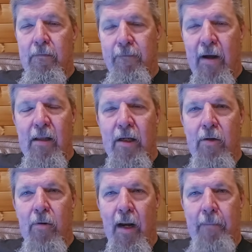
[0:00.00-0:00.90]
Violent
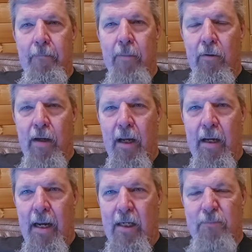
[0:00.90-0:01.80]
crime,
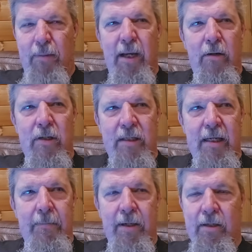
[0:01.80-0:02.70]
okay? As Peter
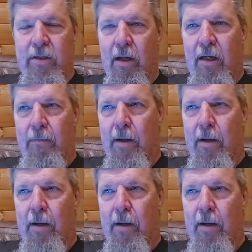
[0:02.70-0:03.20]
Simi is talking